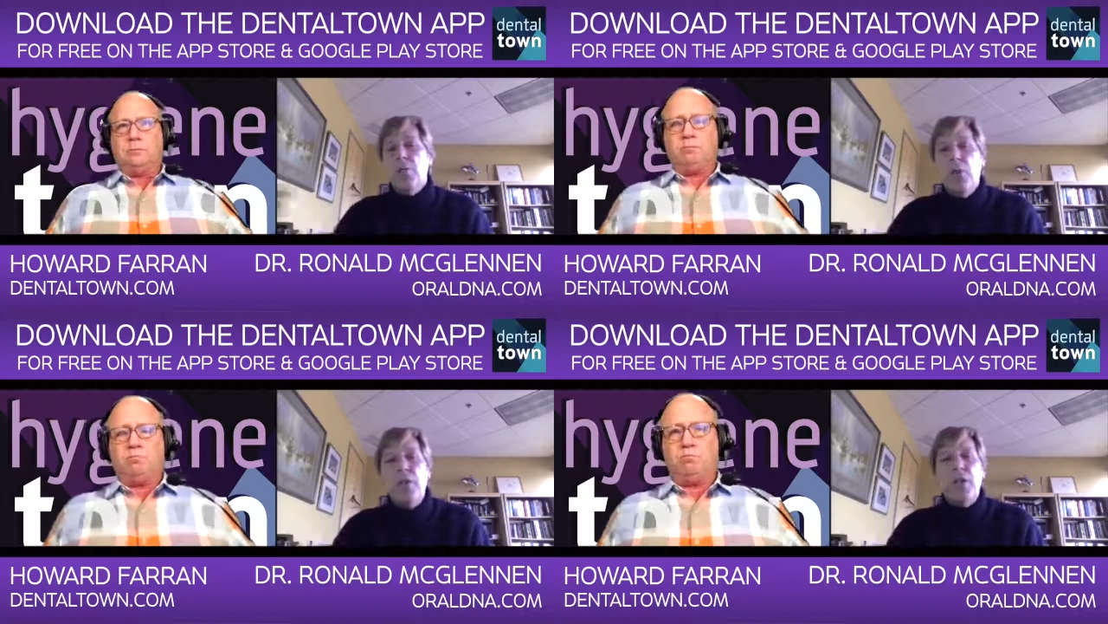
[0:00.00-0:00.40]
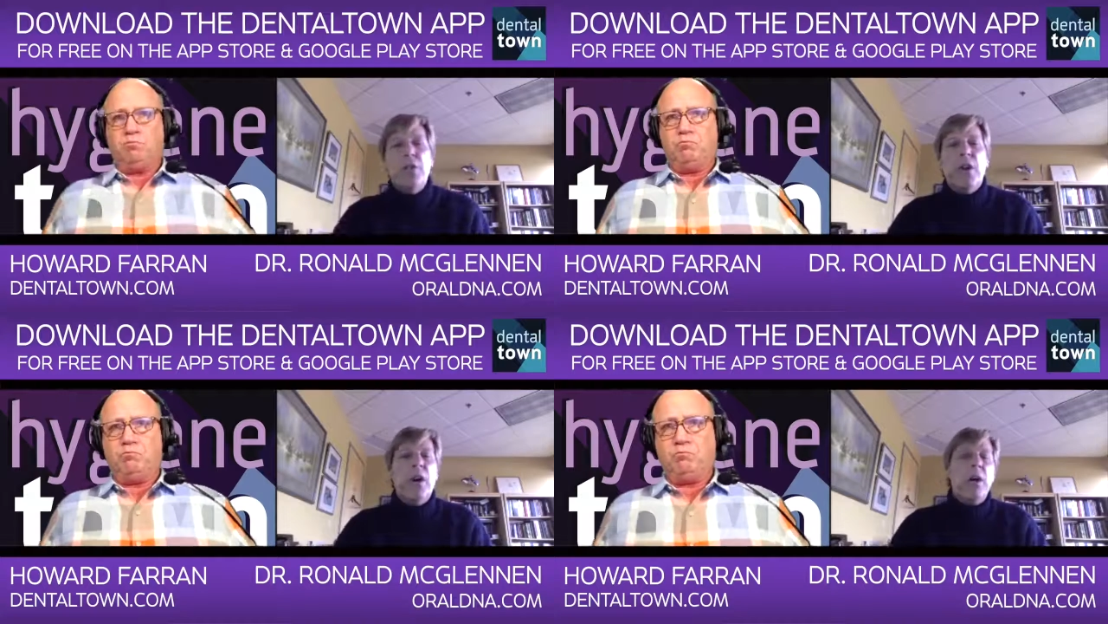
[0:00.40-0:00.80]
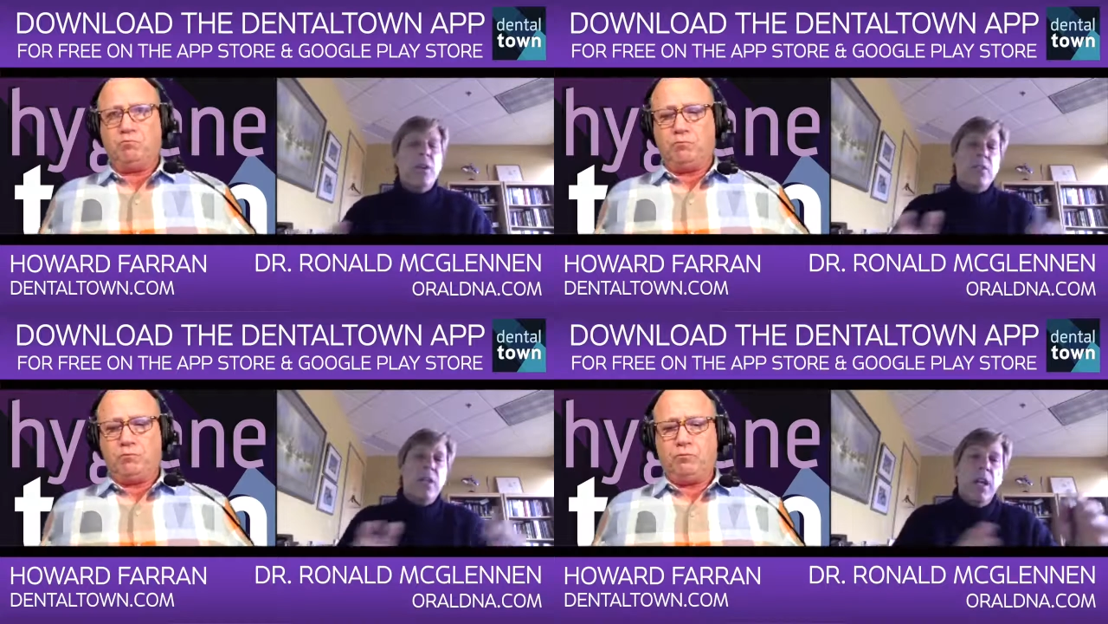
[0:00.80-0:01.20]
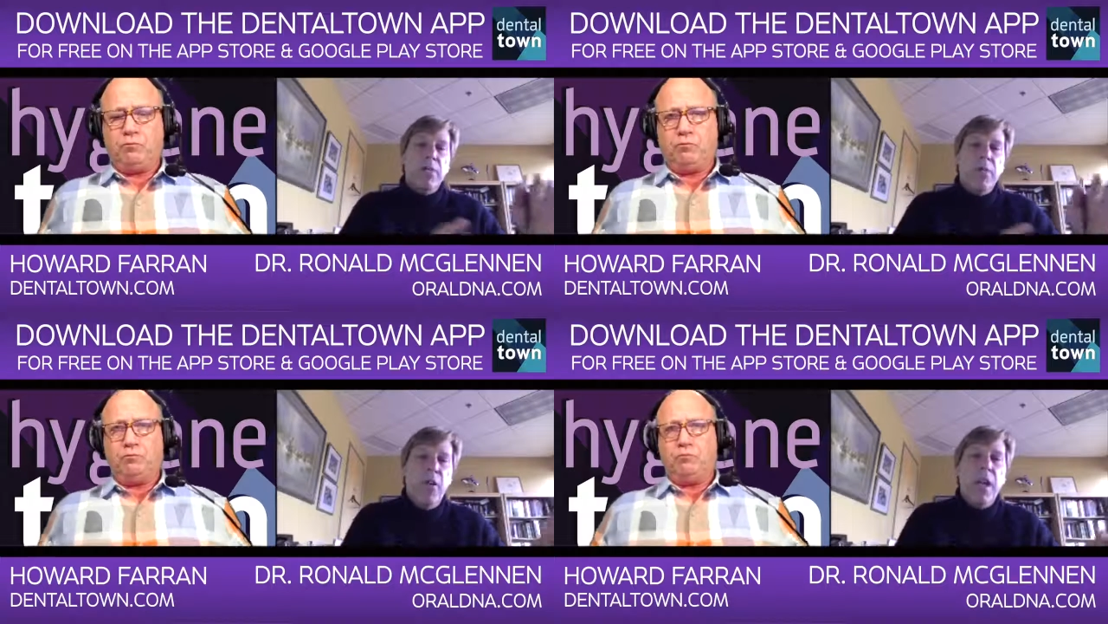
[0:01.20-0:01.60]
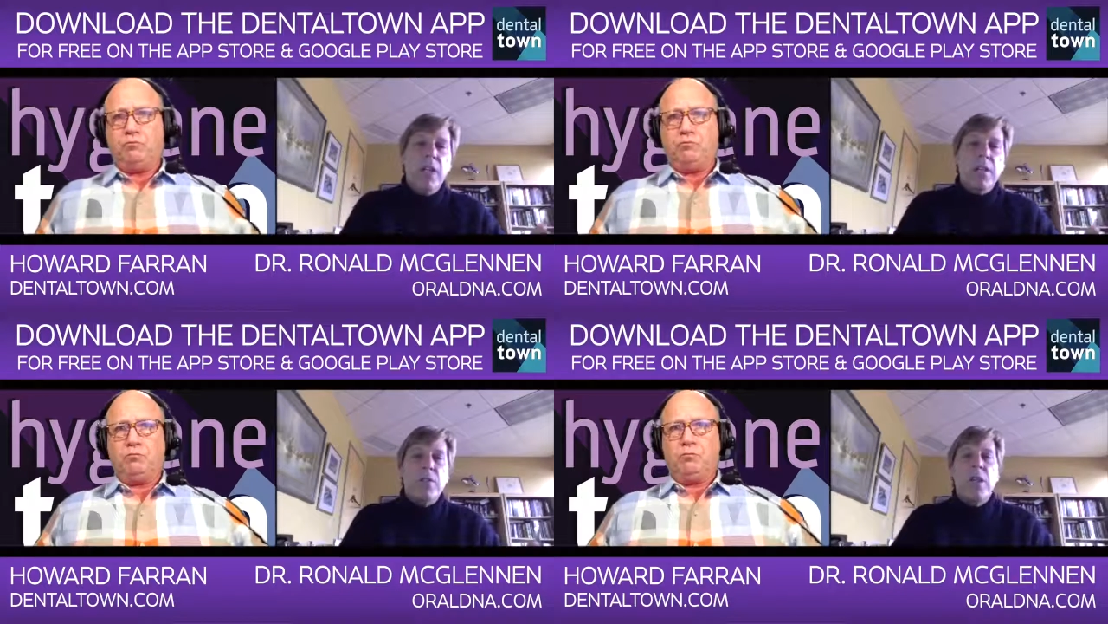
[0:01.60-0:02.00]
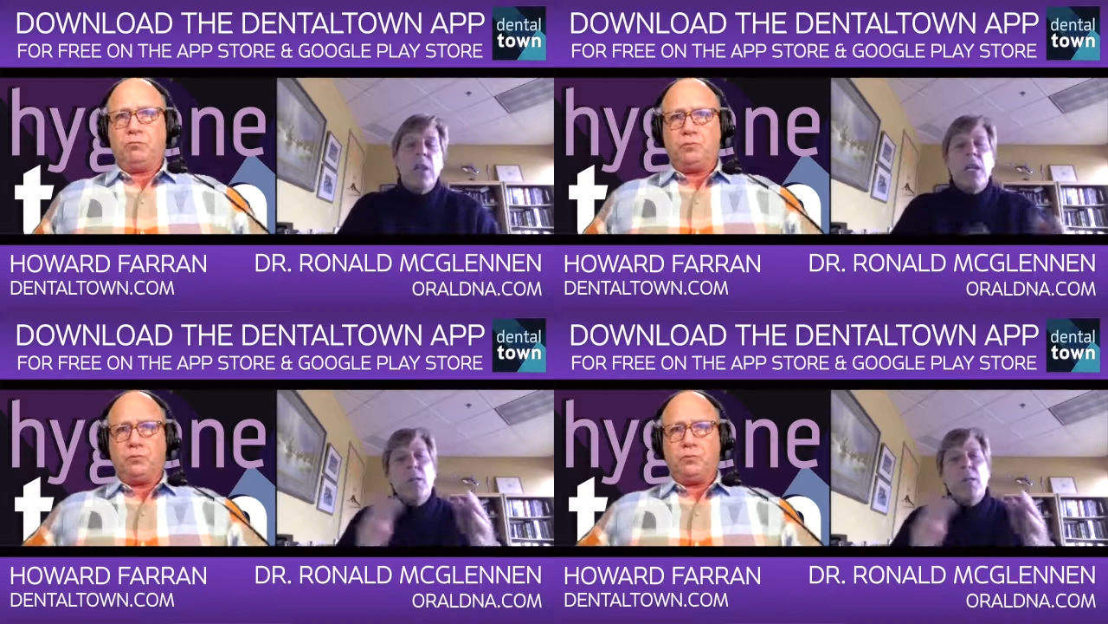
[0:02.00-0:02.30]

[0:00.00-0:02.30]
Speaker 1: movie stars and friends,